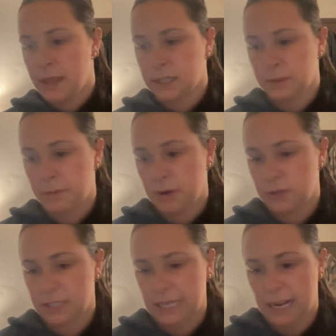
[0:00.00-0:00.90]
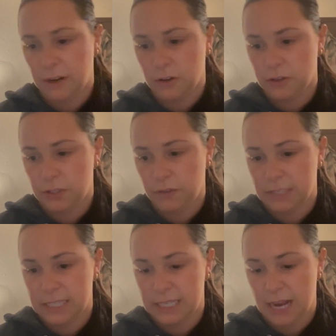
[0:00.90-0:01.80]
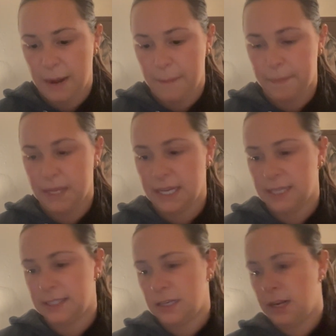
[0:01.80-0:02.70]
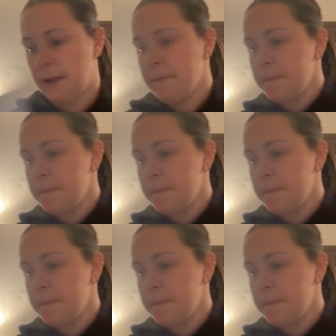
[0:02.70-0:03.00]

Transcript: experimental design includes two phases, A and B, case study.